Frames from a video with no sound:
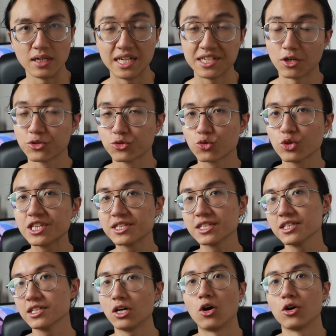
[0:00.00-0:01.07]
And on
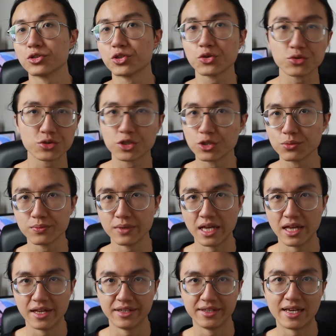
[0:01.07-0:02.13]
Twitter or YouTube,
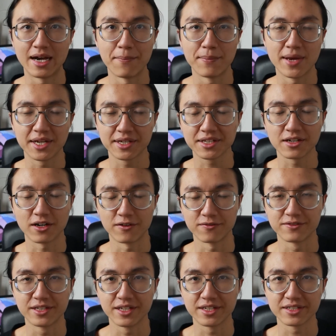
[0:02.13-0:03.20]
there are many
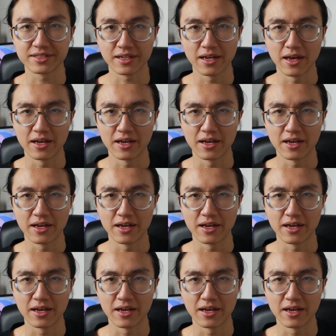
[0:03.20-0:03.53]
of these